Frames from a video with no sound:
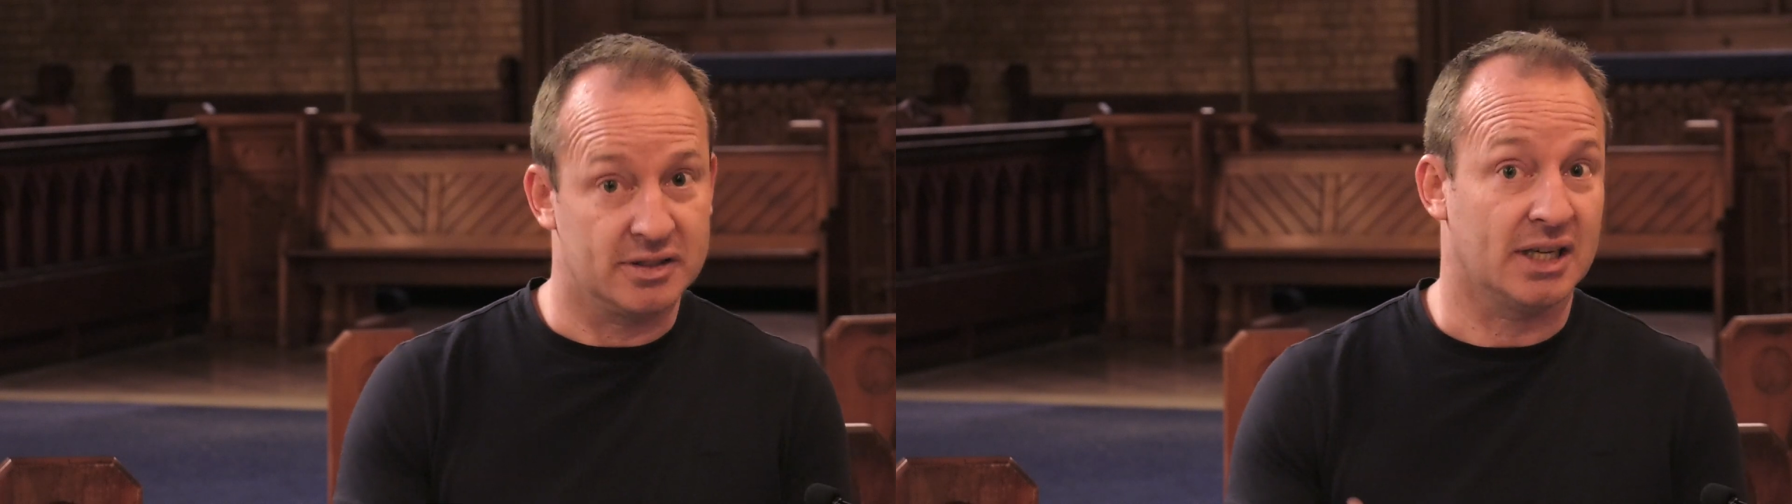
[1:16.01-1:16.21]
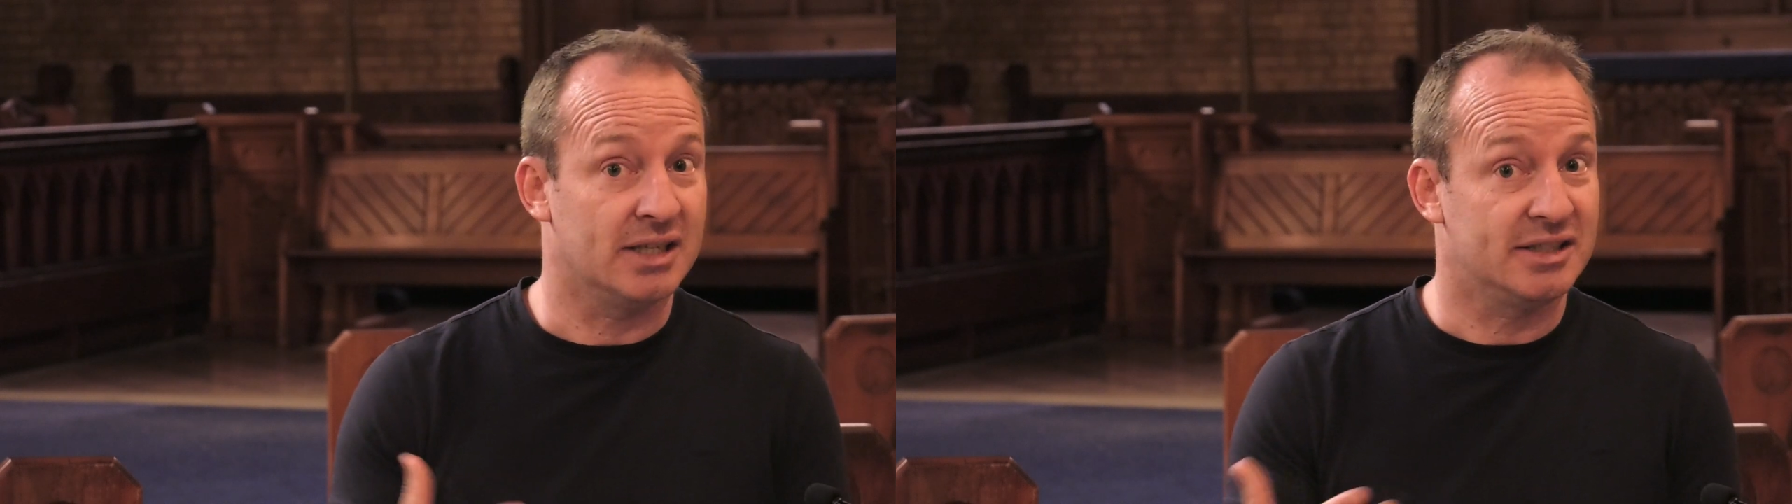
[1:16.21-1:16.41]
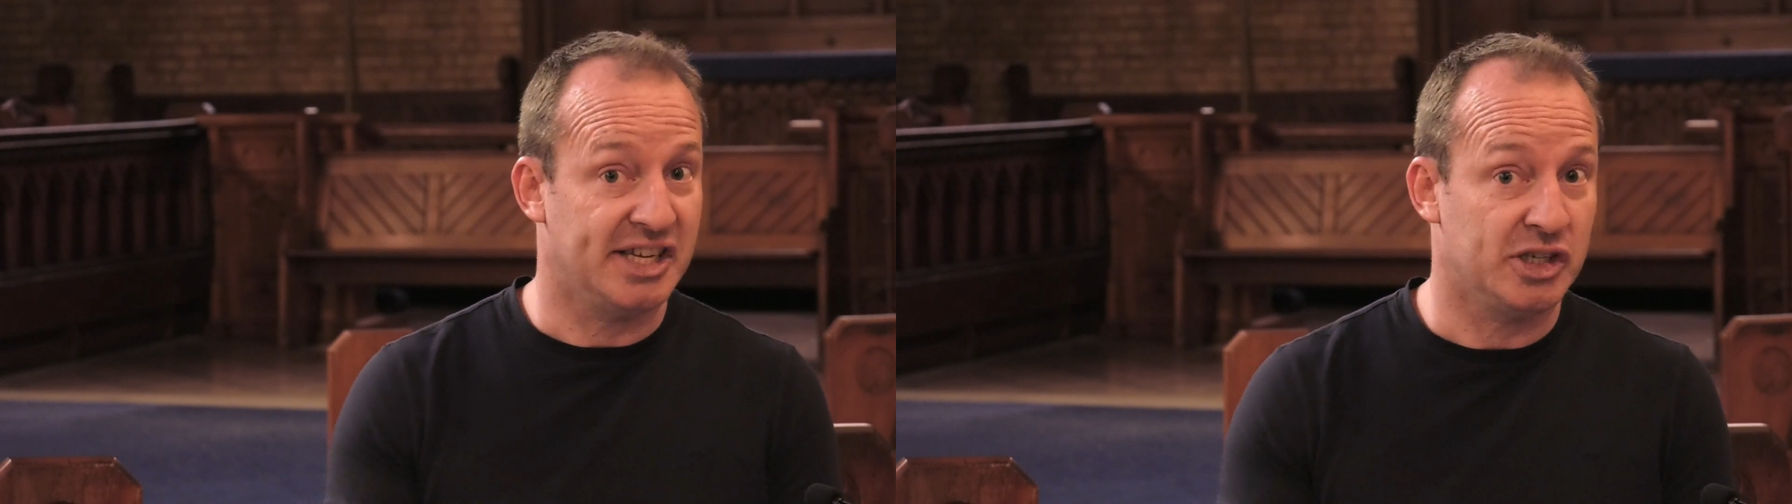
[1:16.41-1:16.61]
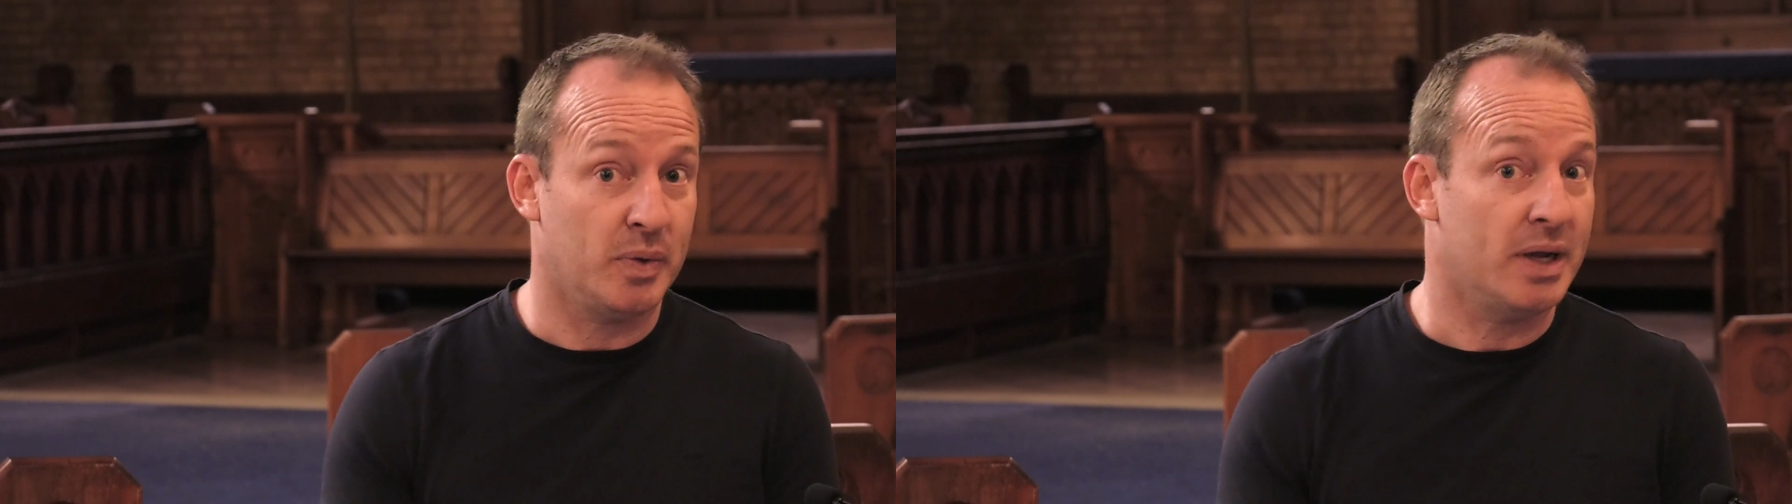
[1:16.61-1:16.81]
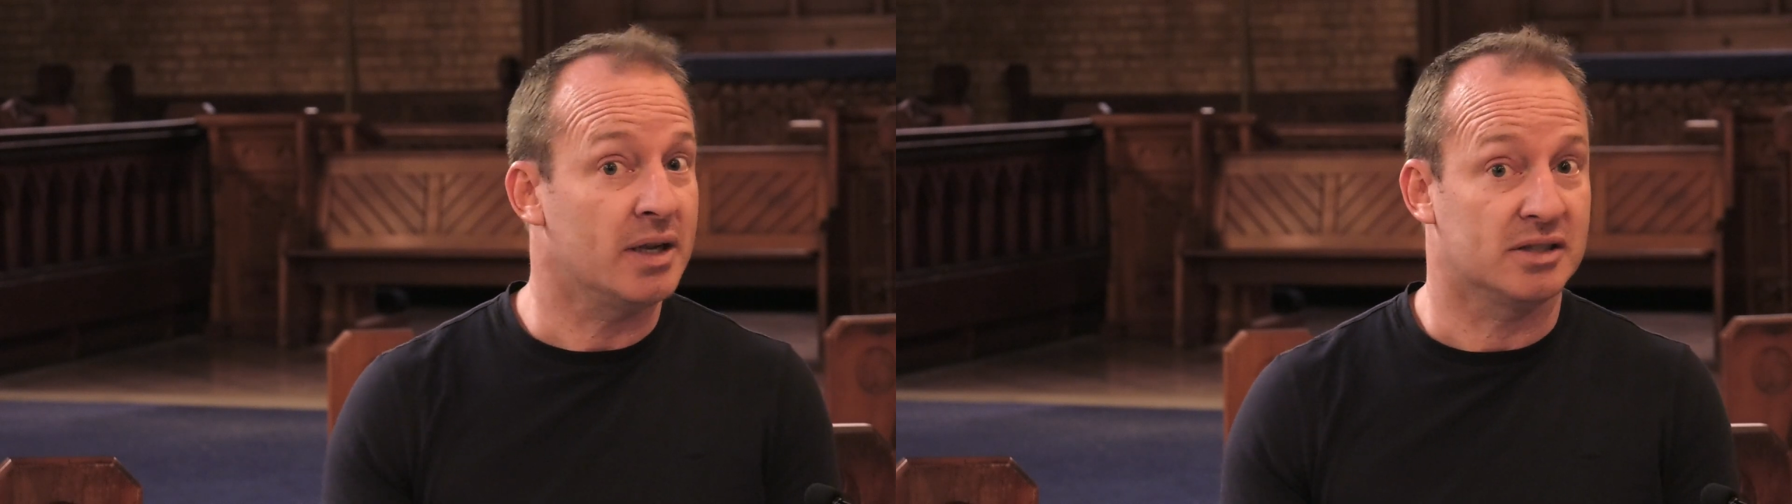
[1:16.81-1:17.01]
the
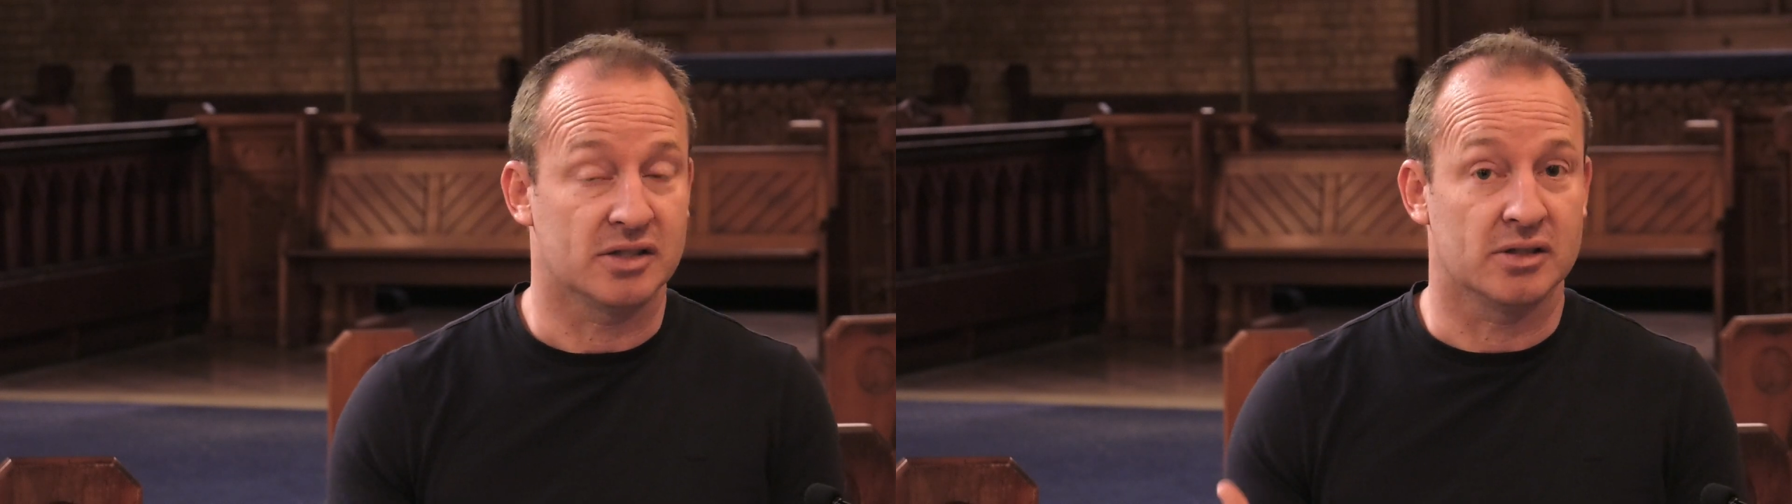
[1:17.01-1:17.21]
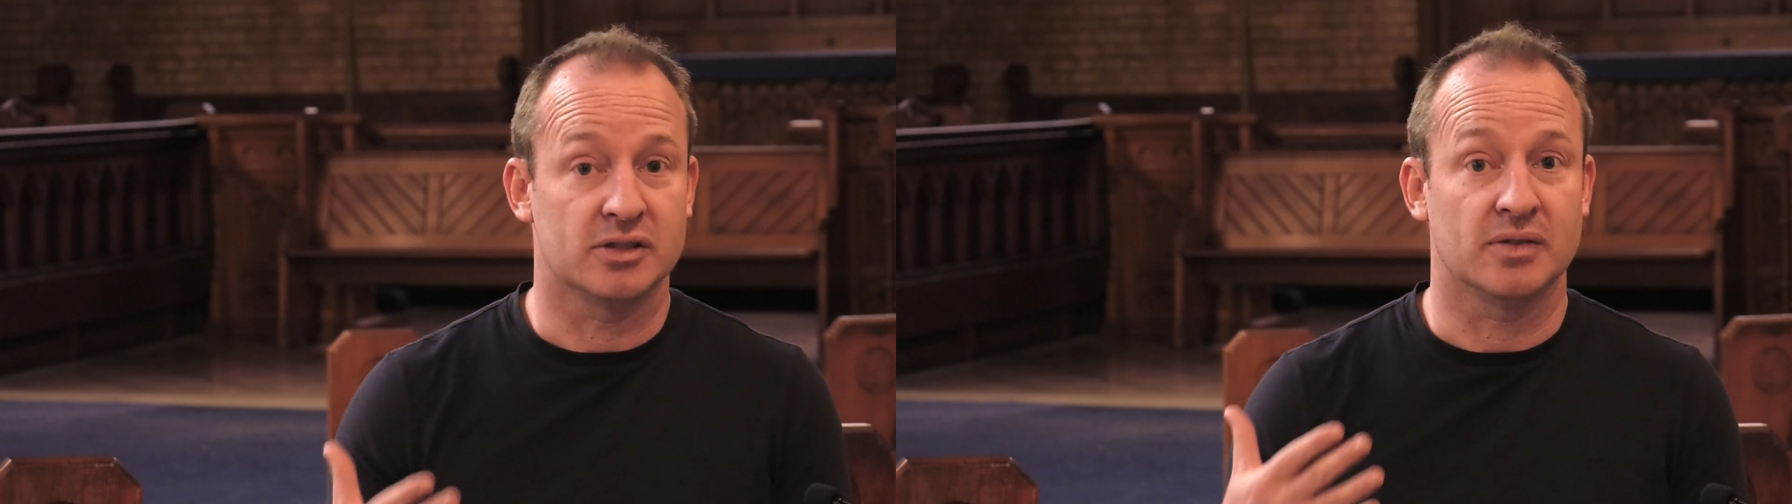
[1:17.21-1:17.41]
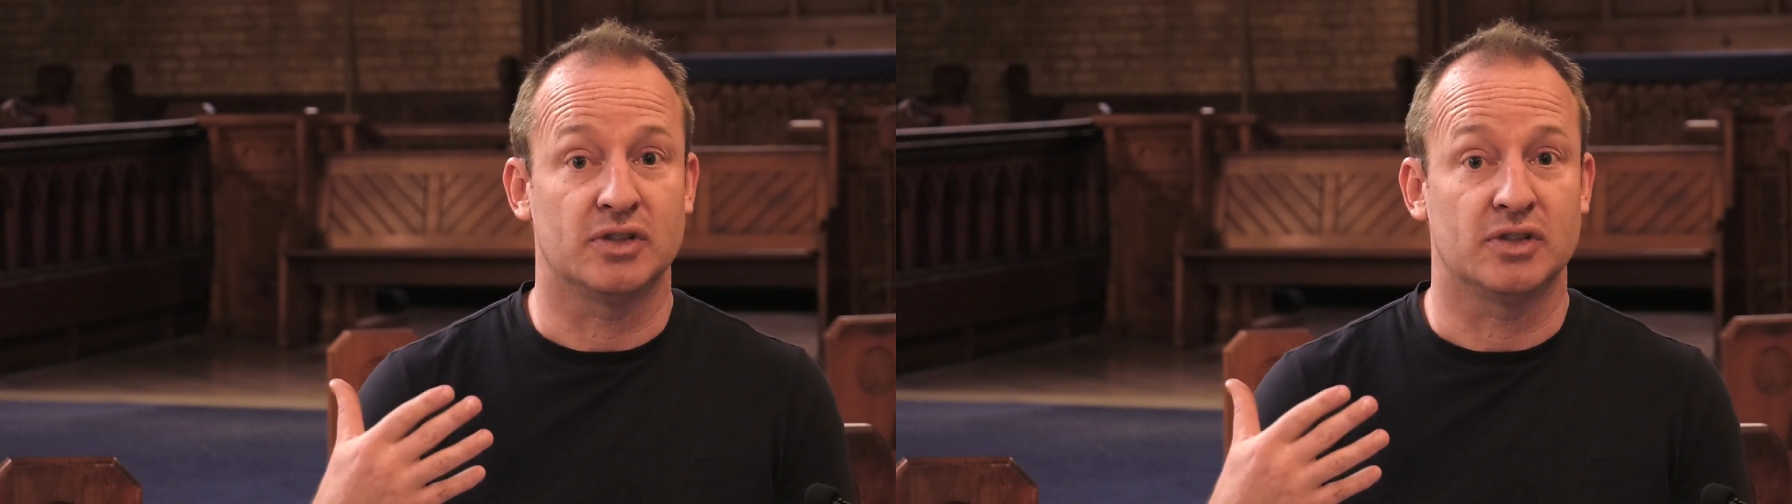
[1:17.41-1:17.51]
continuing existence